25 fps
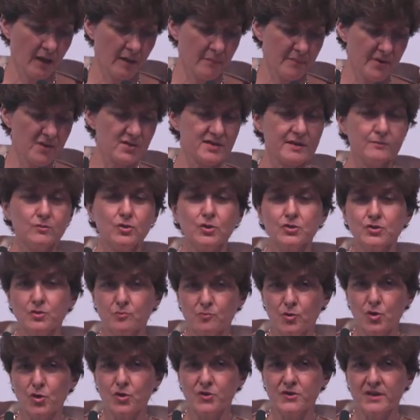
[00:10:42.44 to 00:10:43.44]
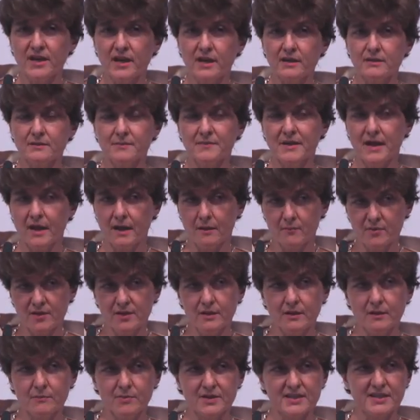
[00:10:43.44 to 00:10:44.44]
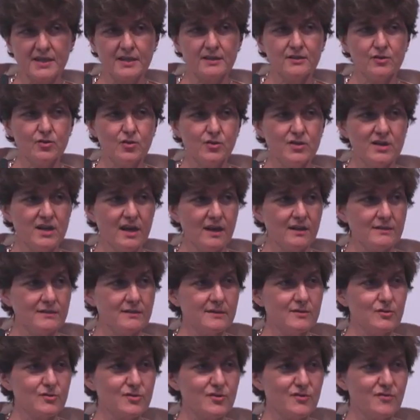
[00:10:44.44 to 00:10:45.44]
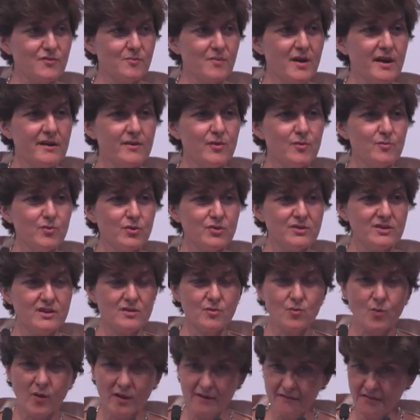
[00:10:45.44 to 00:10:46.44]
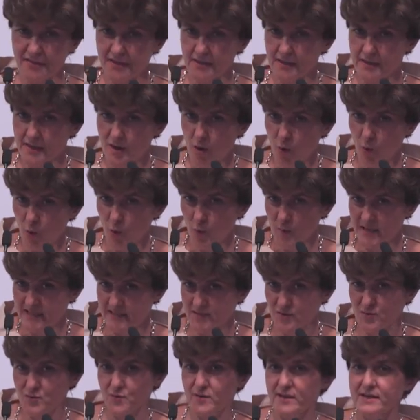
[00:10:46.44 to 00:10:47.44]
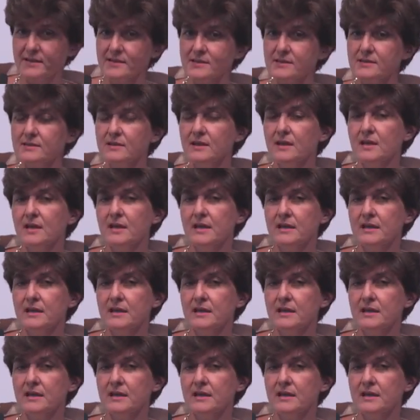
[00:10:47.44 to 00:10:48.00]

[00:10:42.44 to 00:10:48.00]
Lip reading: because I'm not a Bocconian, but I know the articles of Mario Monti, one thing he always stressed